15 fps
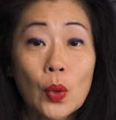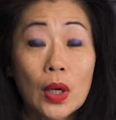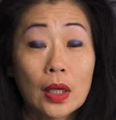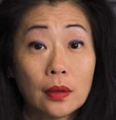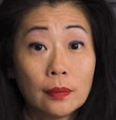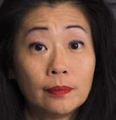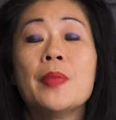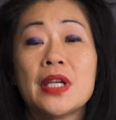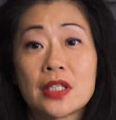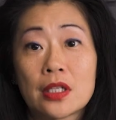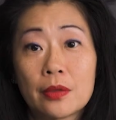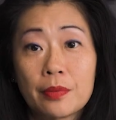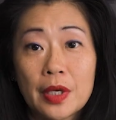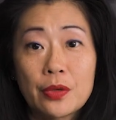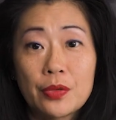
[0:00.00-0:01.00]
Well, based
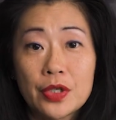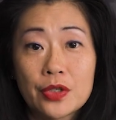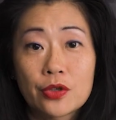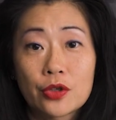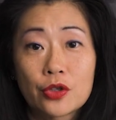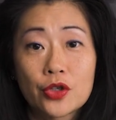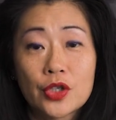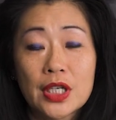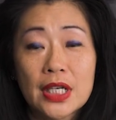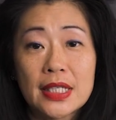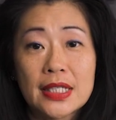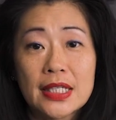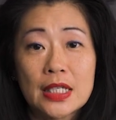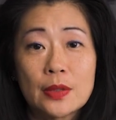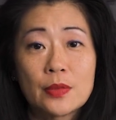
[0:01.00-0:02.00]
on my research, it
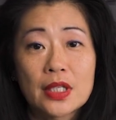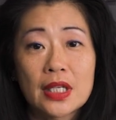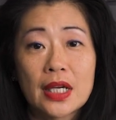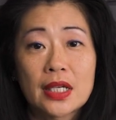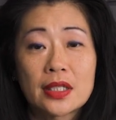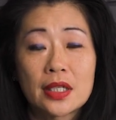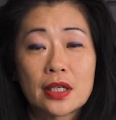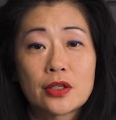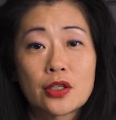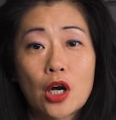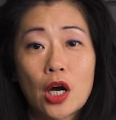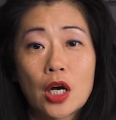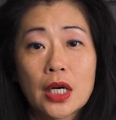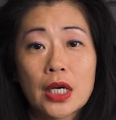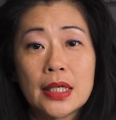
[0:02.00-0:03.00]
seems like
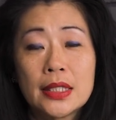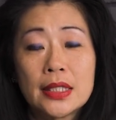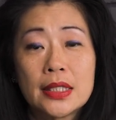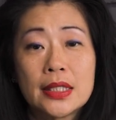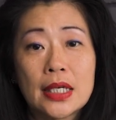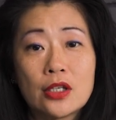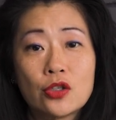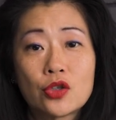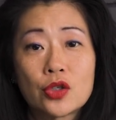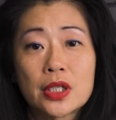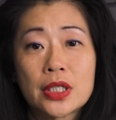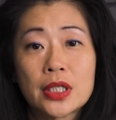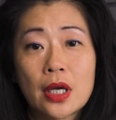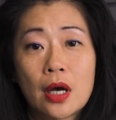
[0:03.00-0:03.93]
TikTok is dangerous